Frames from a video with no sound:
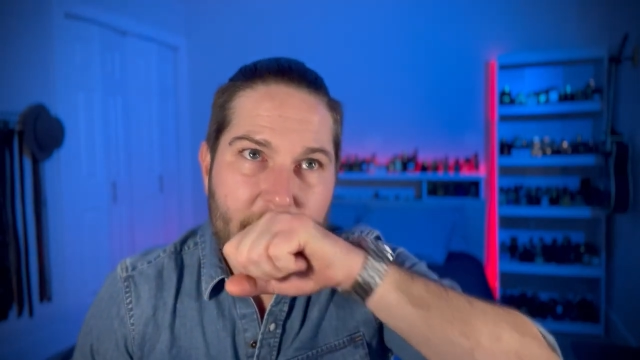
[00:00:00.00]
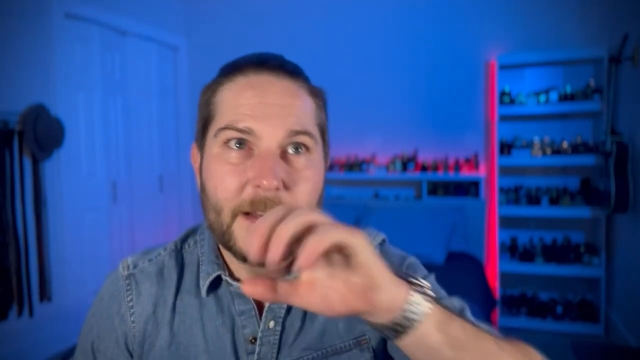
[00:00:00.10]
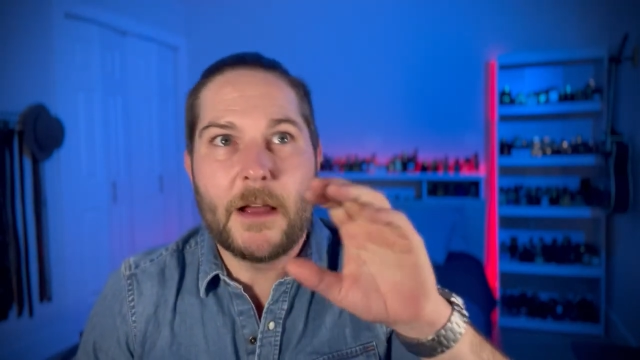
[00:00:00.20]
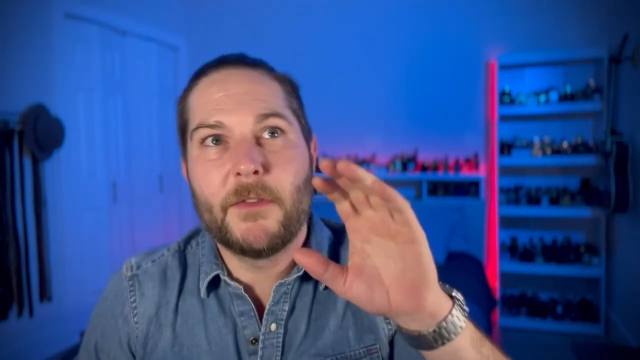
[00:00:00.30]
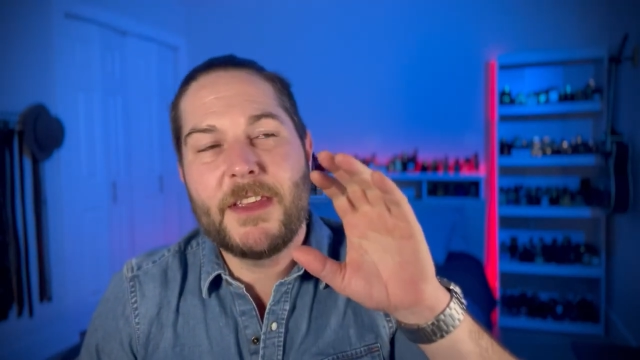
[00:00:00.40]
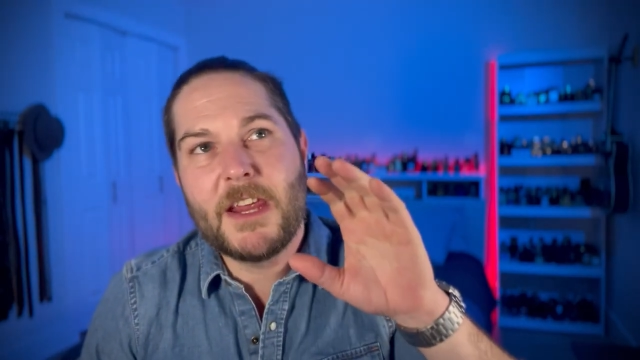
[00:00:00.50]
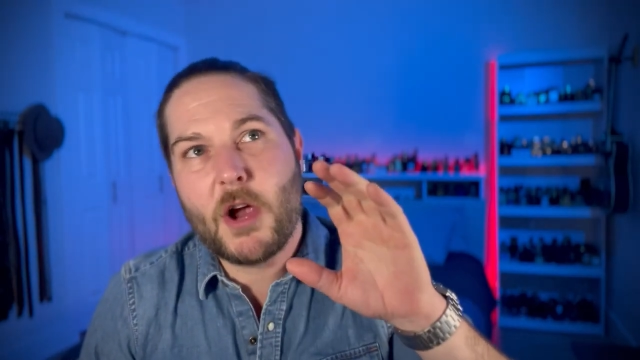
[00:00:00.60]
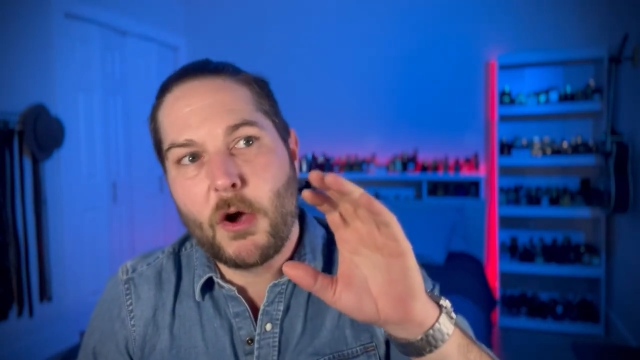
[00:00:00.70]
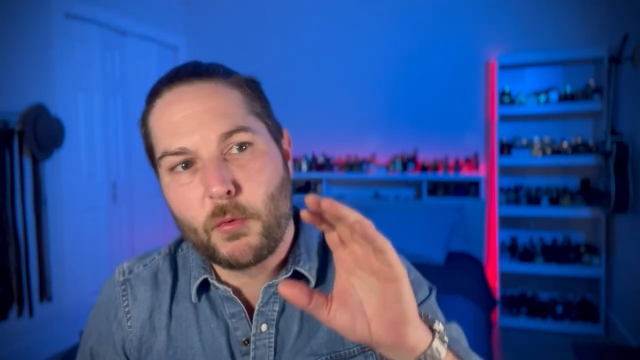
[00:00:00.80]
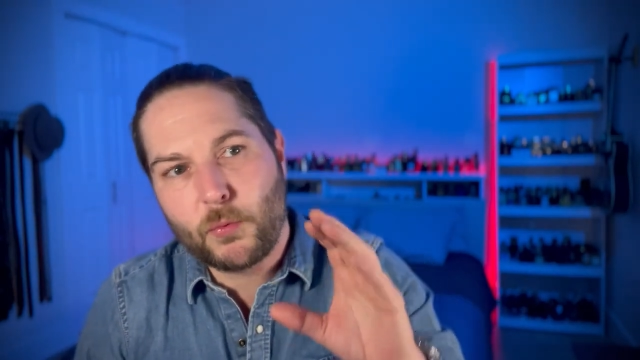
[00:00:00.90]
Now, the
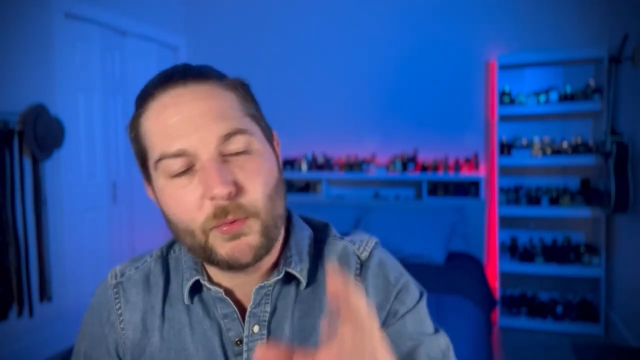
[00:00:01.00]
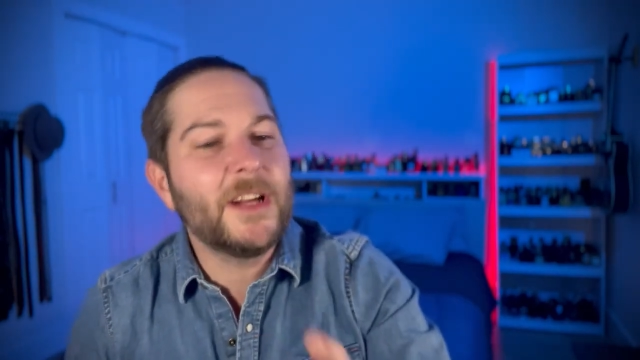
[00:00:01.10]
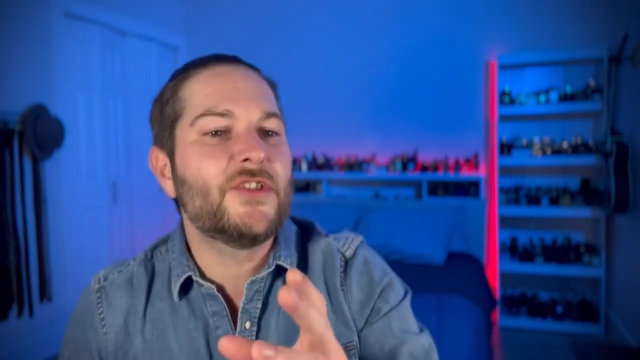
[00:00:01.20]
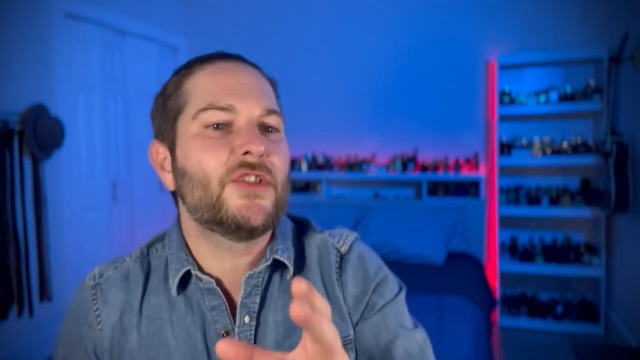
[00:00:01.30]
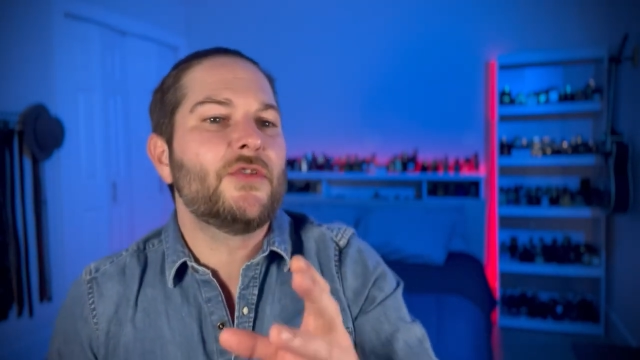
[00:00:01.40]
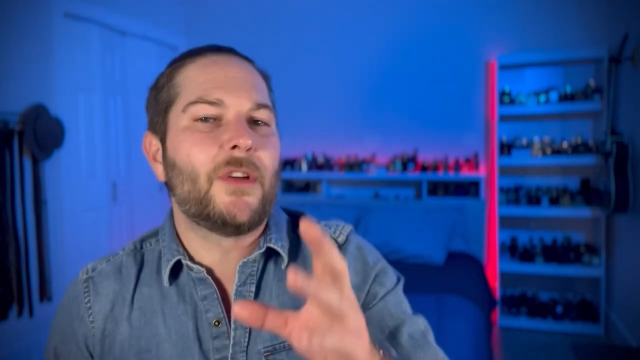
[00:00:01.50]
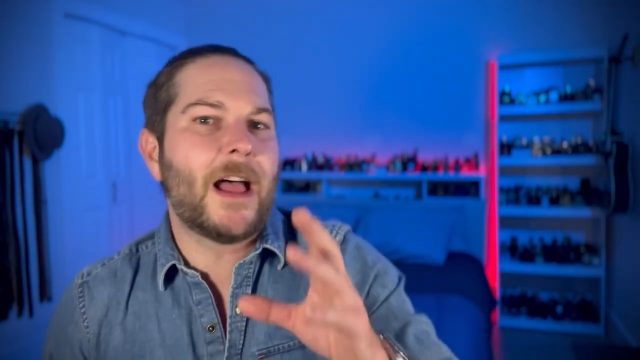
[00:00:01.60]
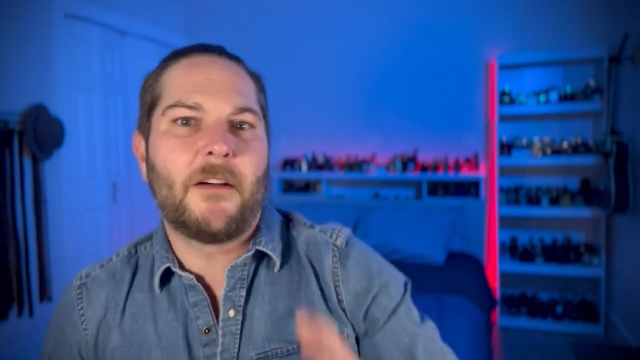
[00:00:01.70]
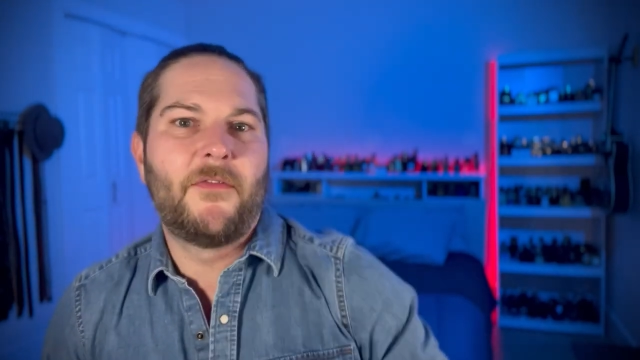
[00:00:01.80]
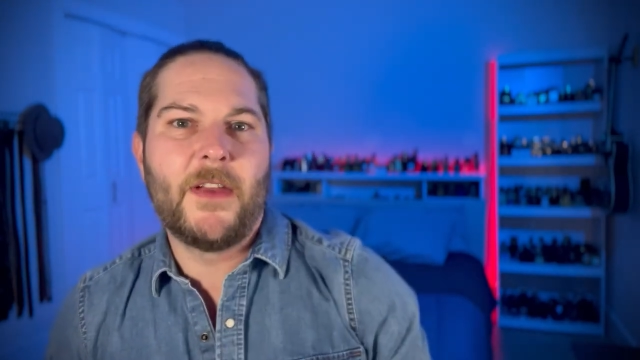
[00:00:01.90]
original
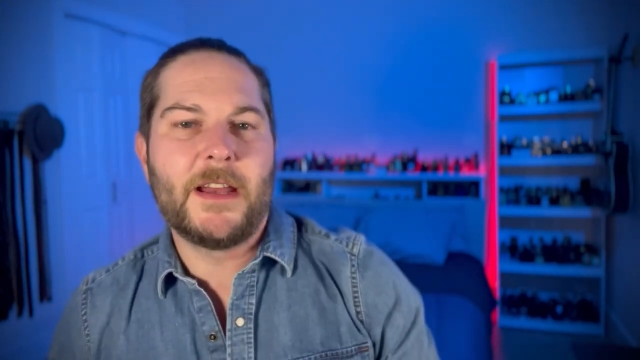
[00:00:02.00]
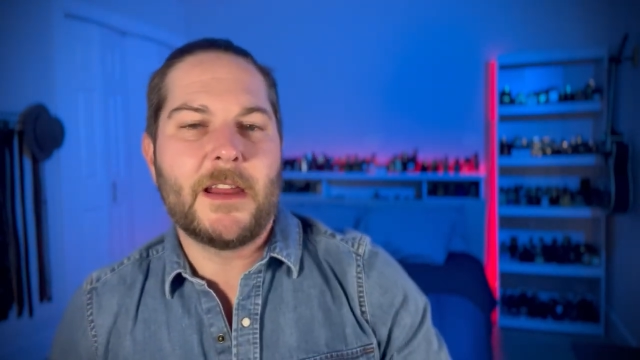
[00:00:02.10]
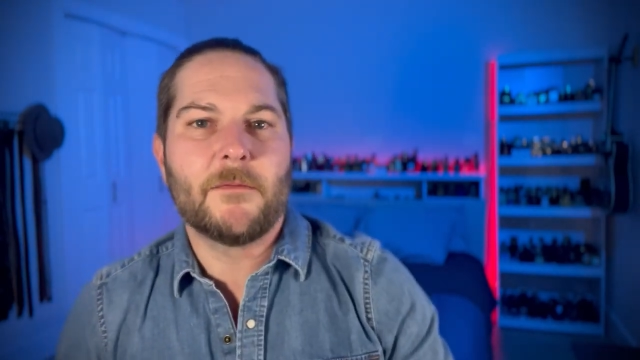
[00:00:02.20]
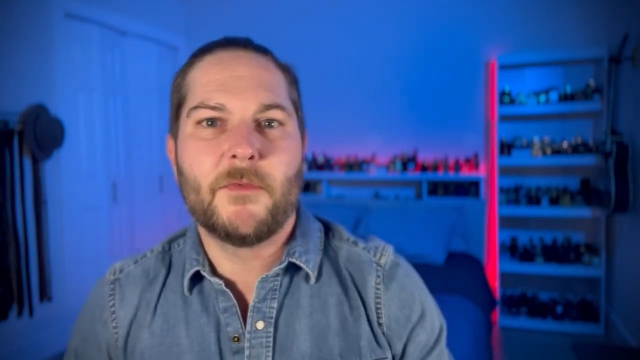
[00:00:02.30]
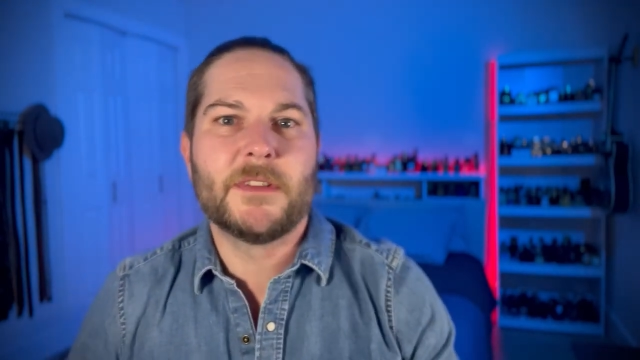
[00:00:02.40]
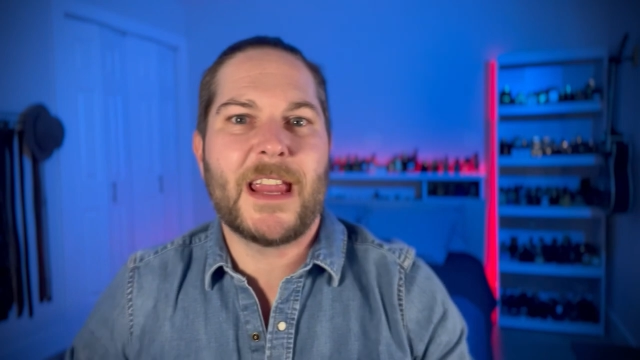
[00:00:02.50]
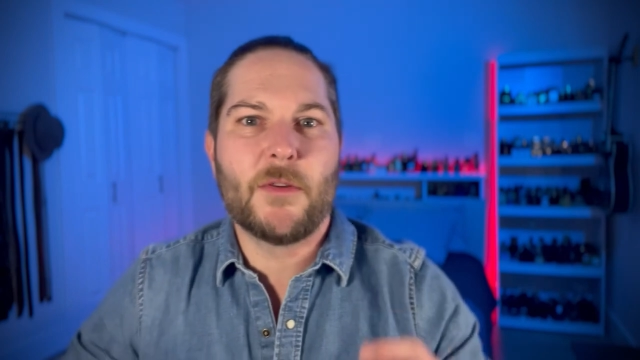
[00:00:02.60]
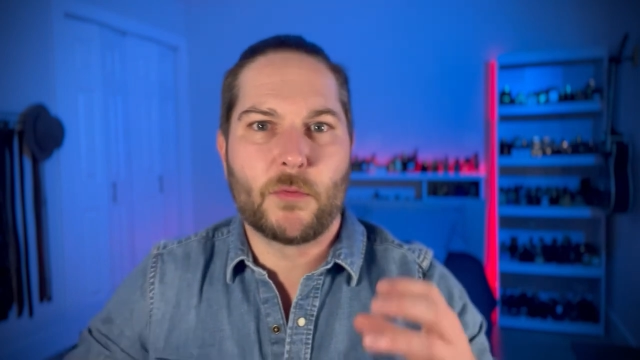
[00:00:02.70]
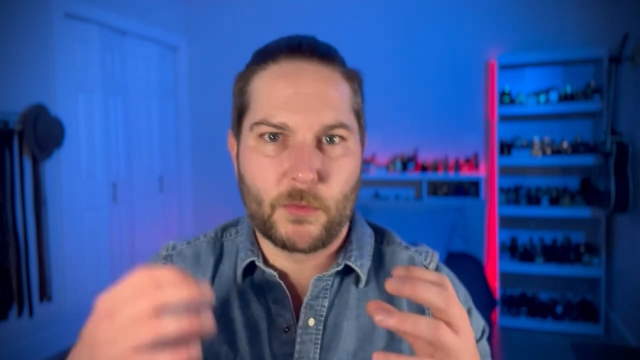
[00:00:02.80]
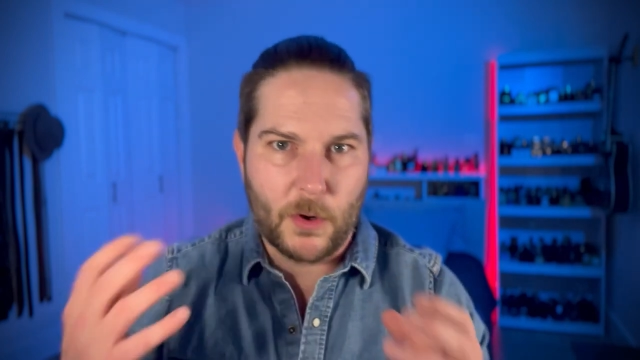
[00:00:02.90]
Halfeti was a
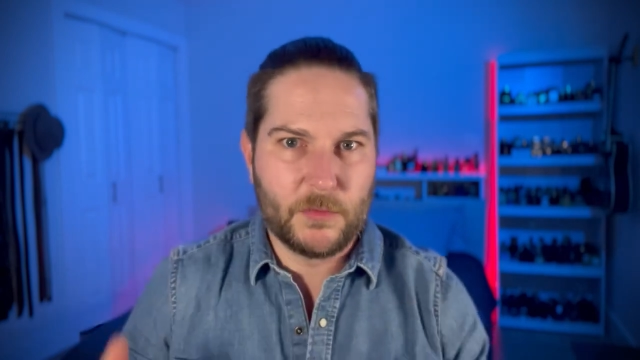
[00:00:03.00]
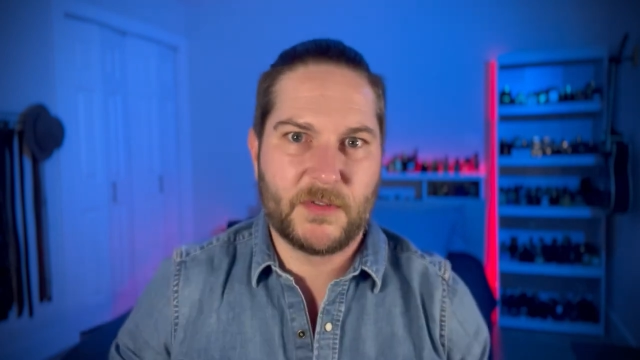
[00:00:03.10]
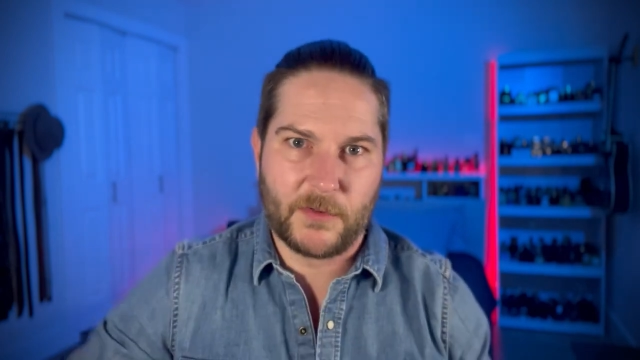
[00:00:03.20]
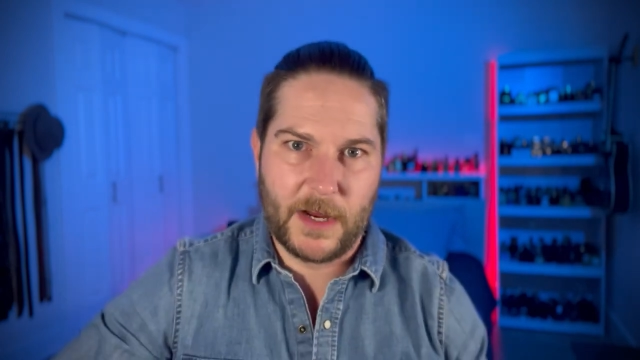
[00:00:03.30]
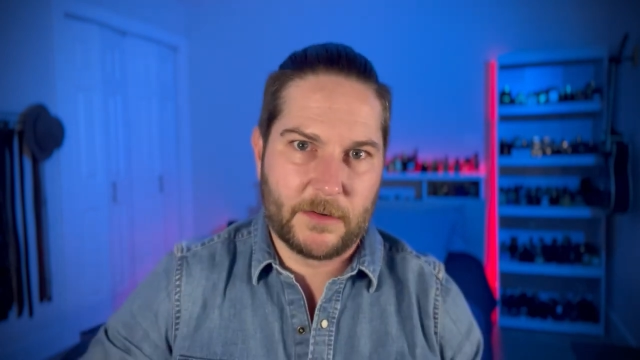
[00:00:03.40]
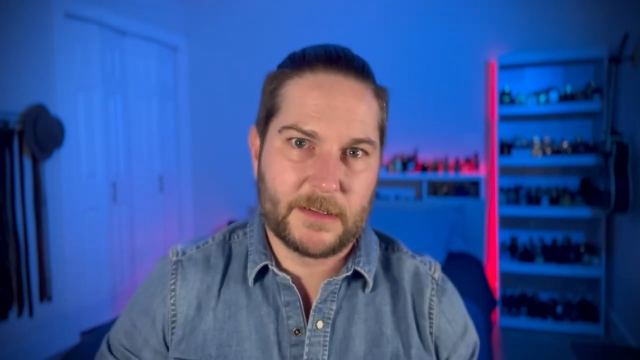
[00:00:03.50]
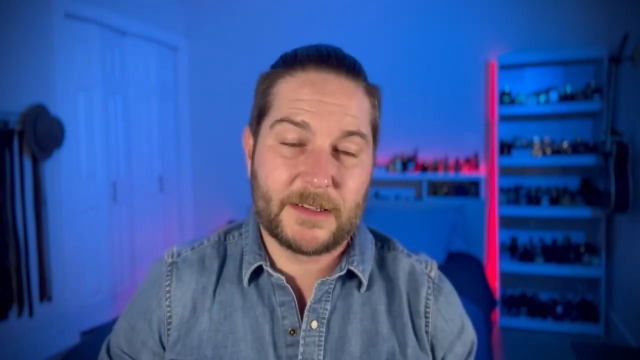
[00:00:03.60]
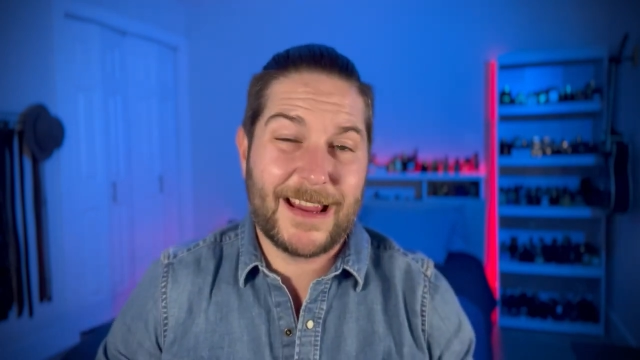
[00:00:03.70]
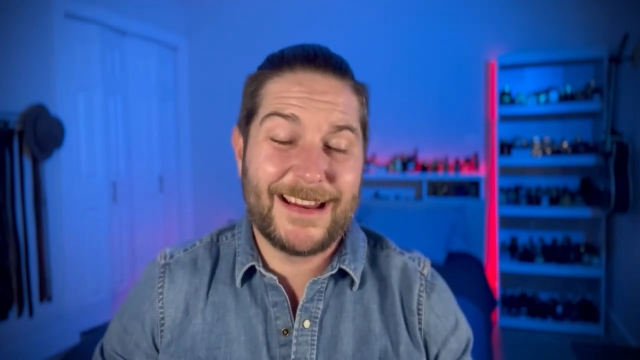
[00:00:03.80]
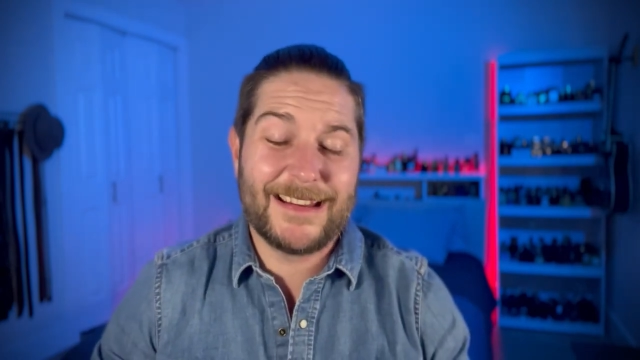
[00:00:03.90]
rose
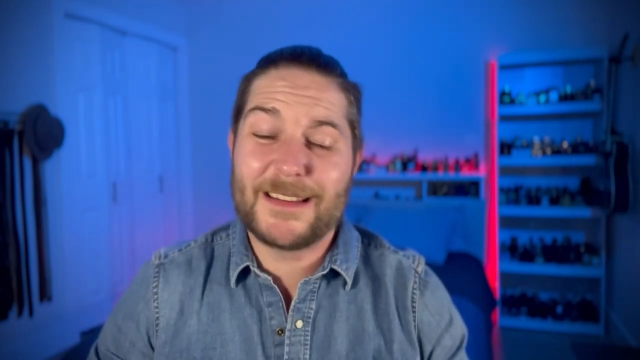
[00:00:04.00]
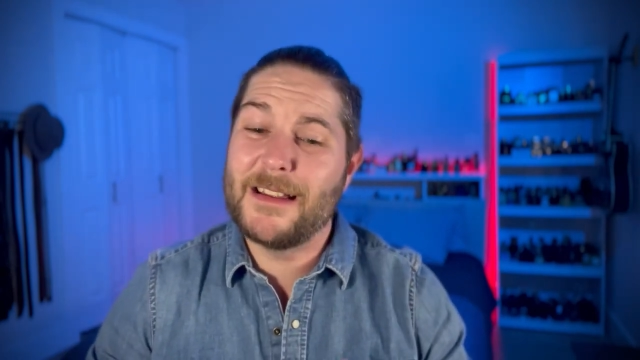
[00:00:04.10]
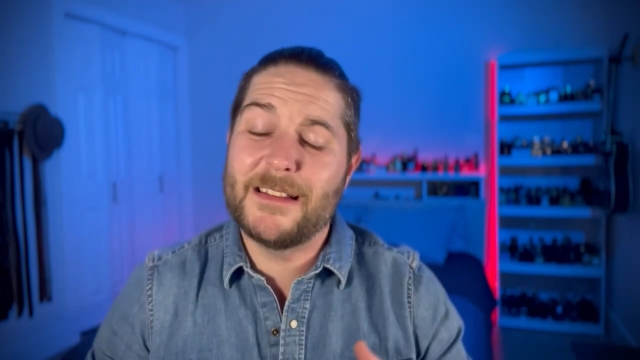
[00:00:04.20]
fragrance, and it's a,